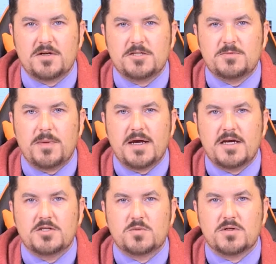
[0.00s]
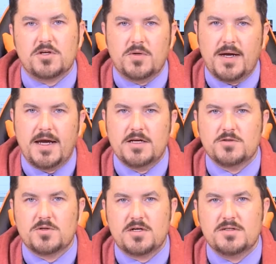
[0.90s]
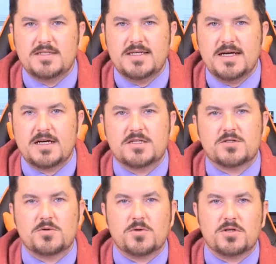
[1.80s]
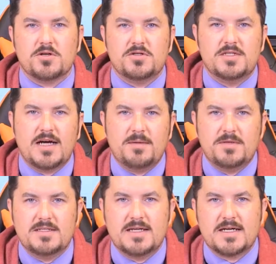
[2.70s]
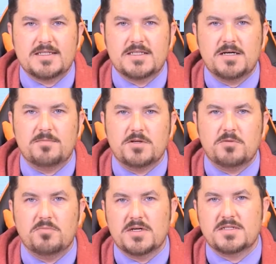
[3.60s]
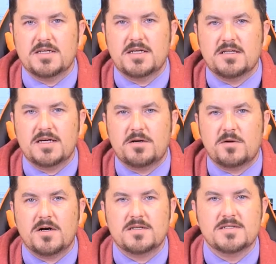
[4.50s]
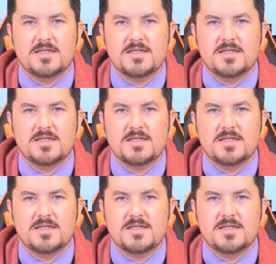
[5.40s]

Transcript: each page, whether you hand draw the text or you type the text up and you place that in later on.